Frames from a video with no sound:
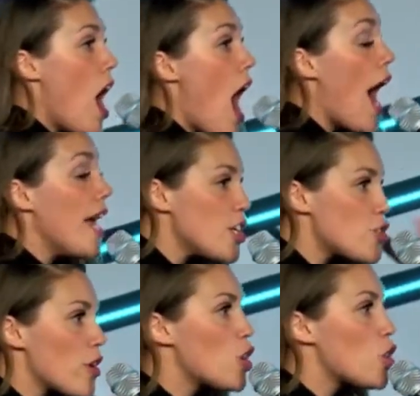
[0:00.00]
And I
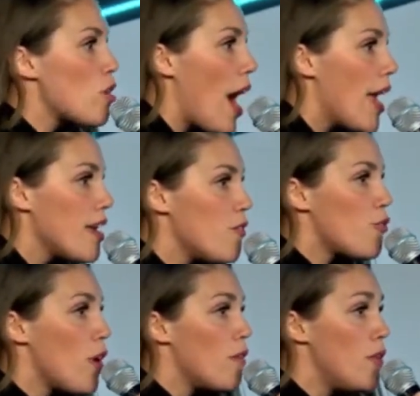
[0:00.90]
started crying in
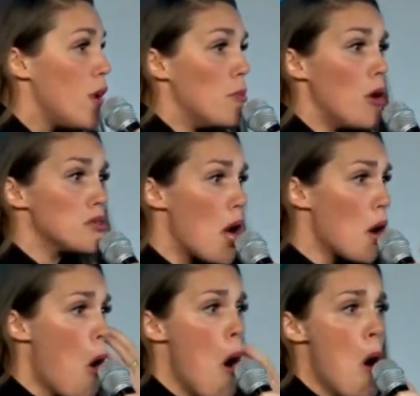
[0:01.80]
front of him. I was like,
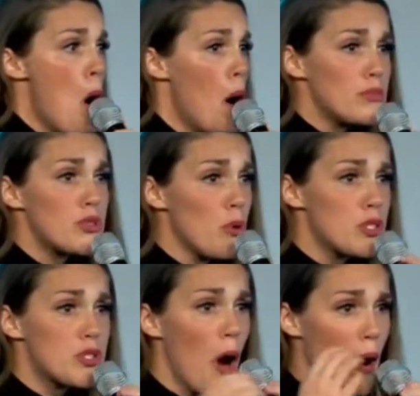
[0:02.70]
oh, I'm so
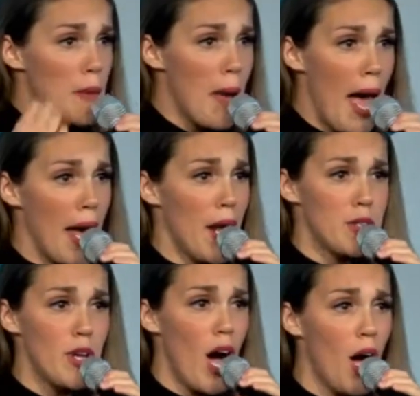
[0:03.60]
sorry, man. I
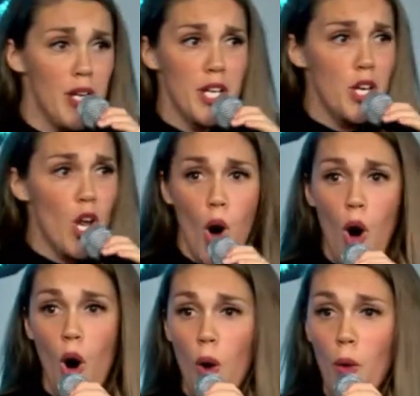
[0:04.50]
didn't
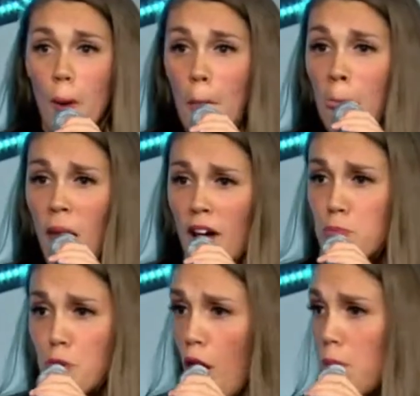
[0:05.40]
know. I have a
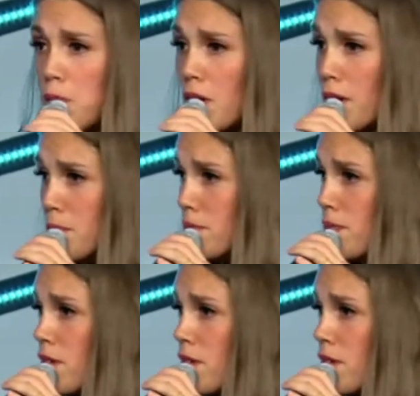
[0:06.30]
problem.